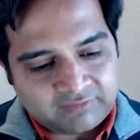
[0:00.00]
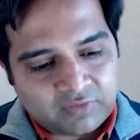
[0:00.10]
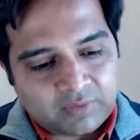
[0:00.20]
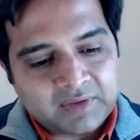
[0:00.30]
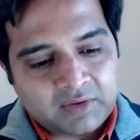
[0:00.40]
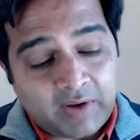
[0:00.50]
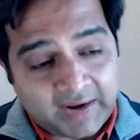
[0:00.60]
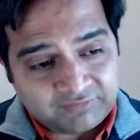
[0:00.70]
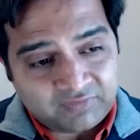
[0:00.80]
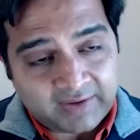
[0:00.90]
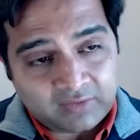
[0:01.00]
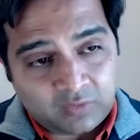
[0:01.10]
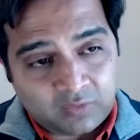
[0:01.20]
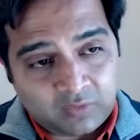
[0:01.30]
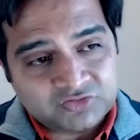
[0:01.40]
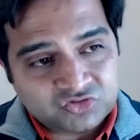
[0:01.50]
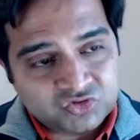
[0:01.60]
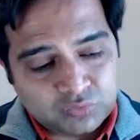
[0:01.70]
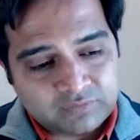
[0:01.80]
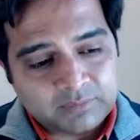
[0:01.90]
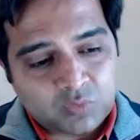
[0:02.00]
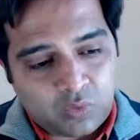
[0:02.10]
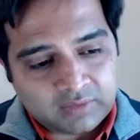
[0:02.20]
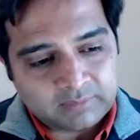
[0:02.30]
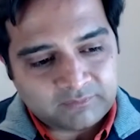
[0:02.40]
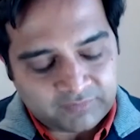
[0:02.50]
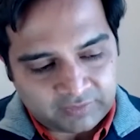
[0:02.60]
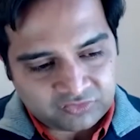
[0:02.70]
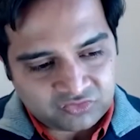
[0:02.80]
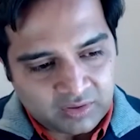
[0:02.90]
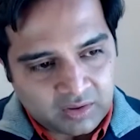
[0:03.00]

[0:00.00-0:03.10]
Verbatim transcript: from the RATIFY and hopefully soon from the QUANTUM First,